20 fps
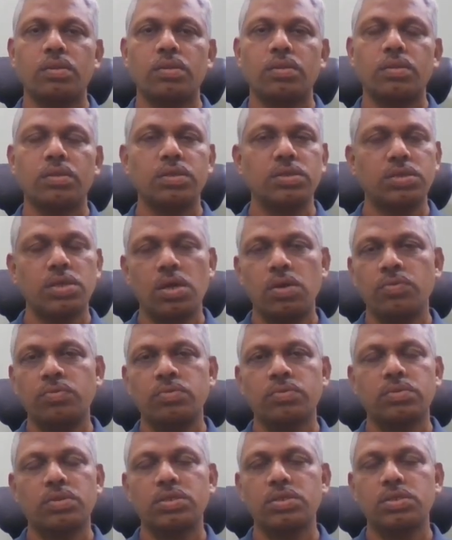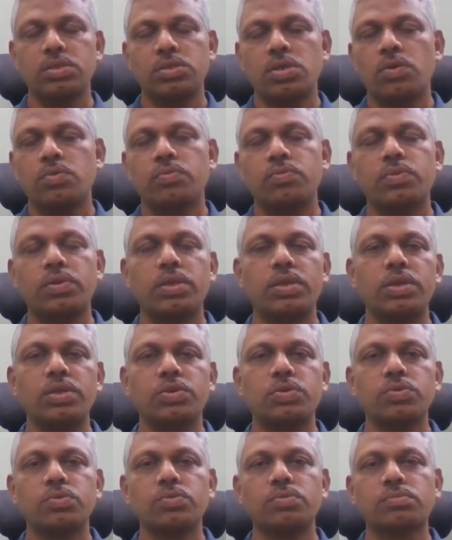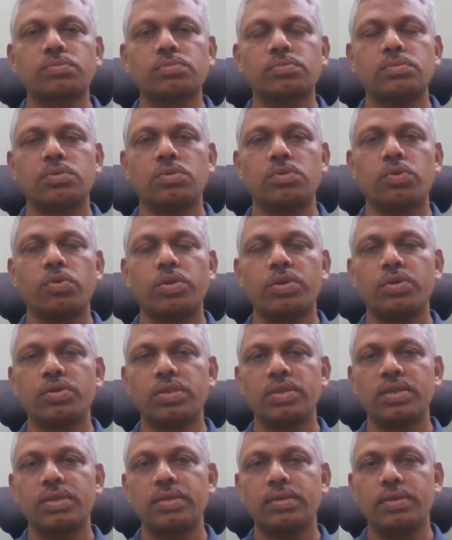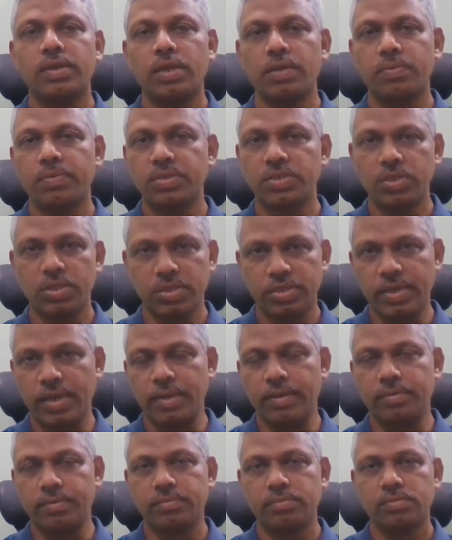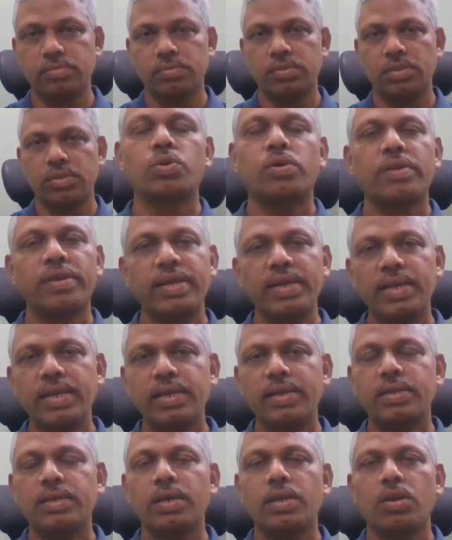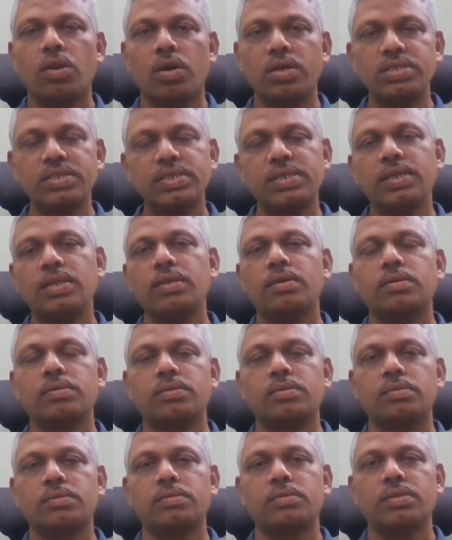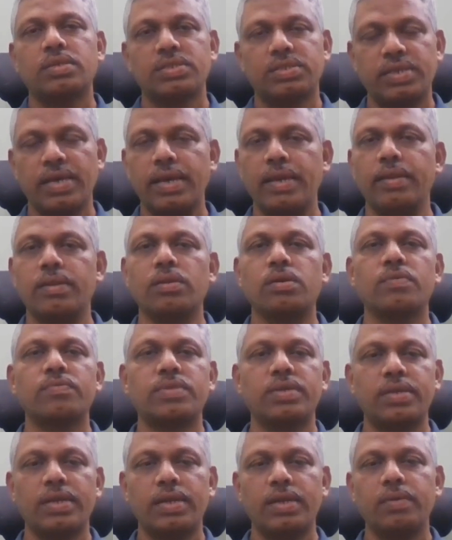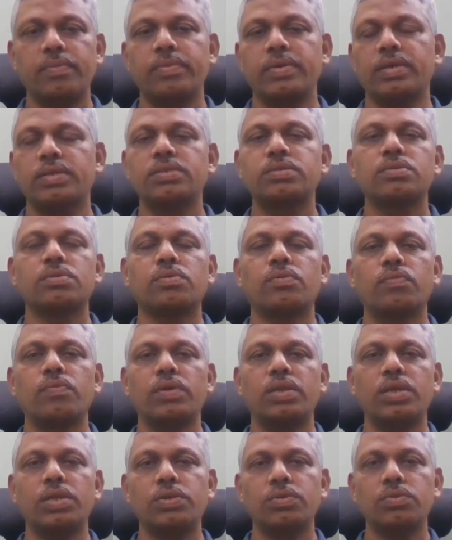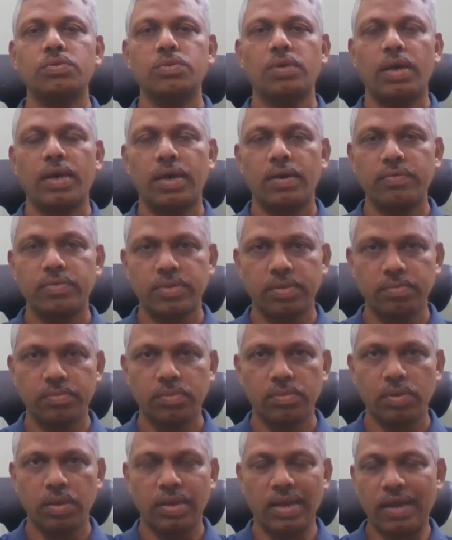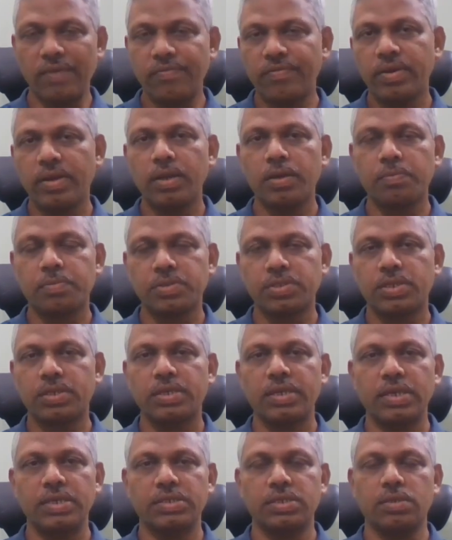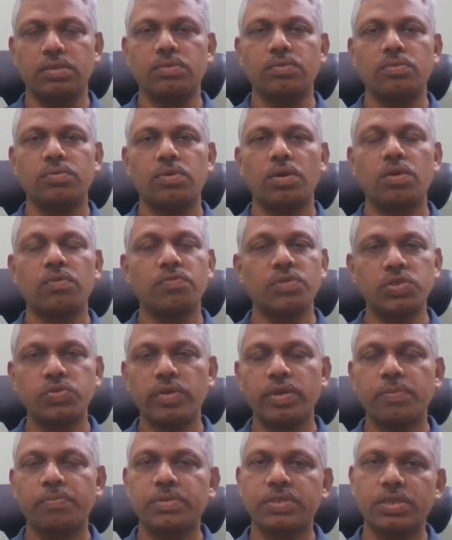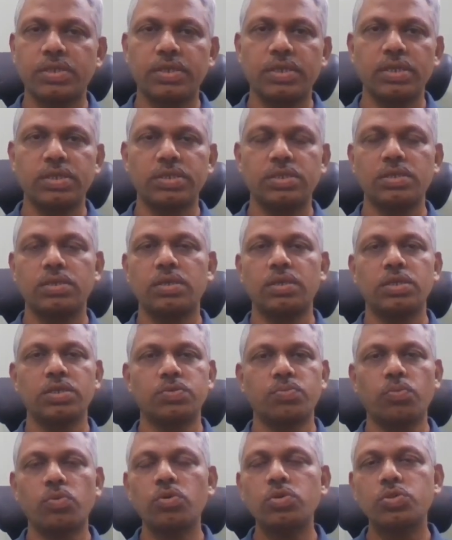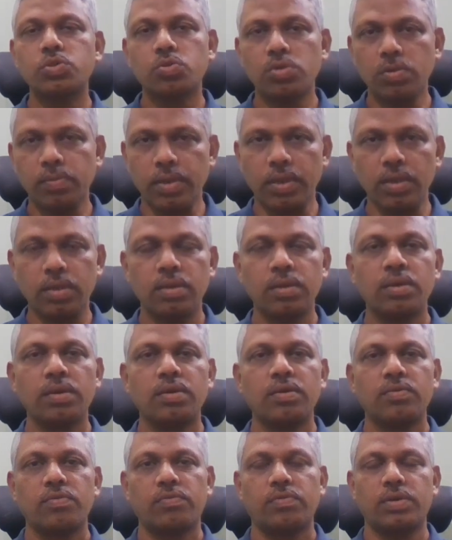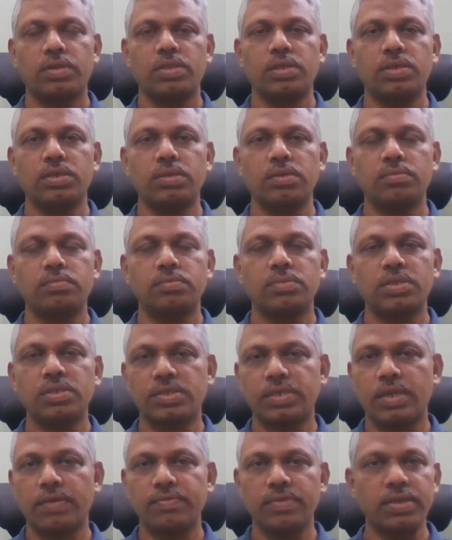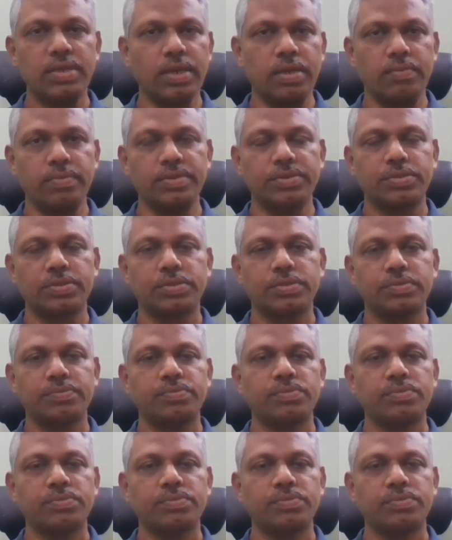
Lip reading: This is how we need to go into the database design. To create a logical design of the database, we need to have some graphical representation or visual representation is more suitable for the design of the database.